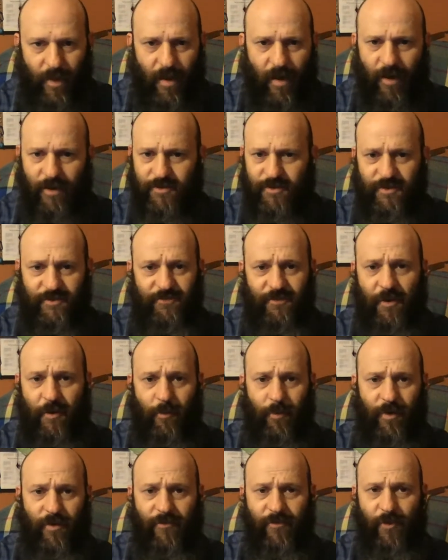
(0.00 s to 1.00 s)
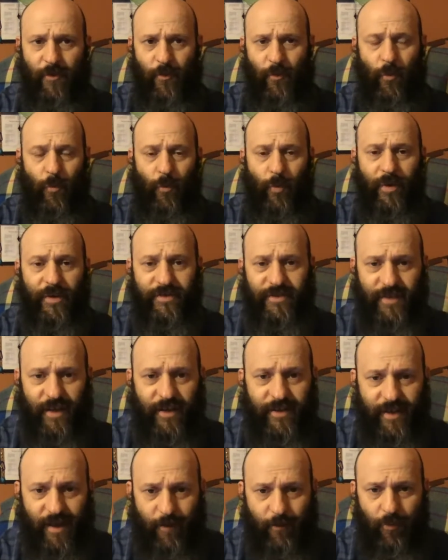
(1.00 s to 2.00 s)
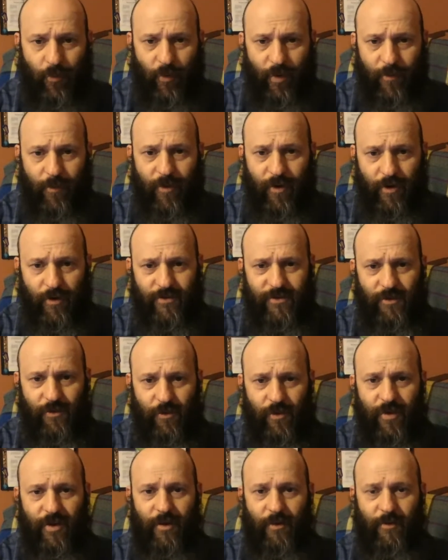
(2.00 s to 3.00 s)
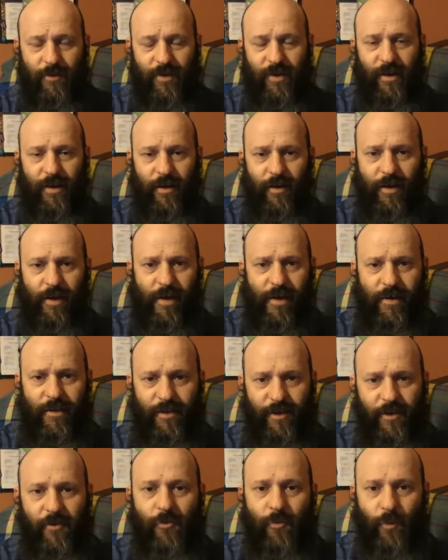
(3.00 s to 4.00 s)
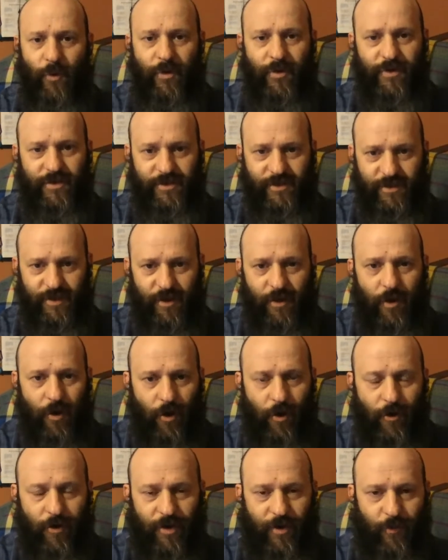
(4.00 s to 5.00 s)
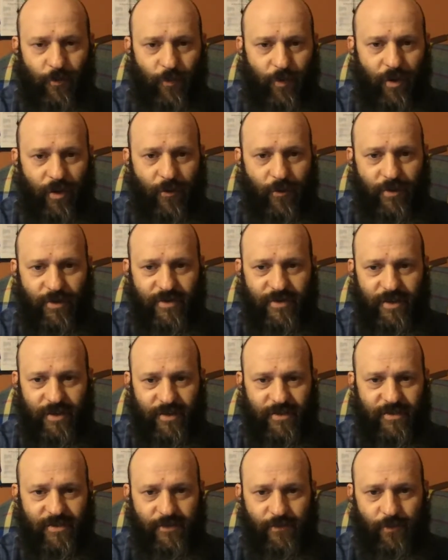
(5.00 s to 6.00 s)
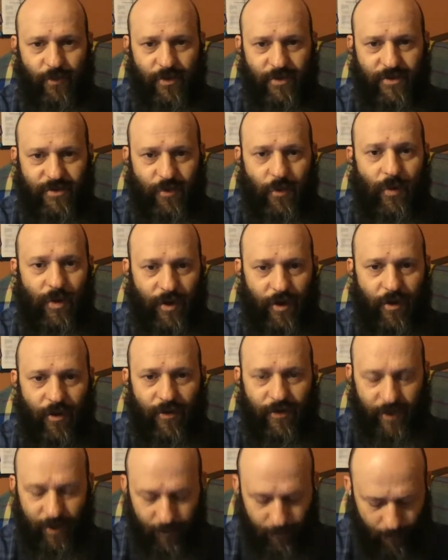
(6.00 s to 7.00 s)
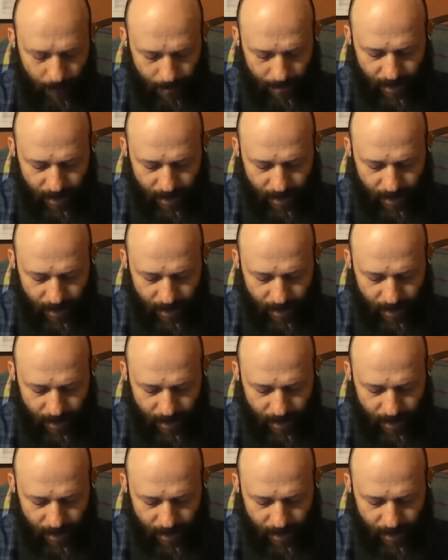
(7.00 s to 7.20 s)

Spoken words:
Just very briefly, we'll restate that point, but also look at the inner workings of the heart and really what's going on there.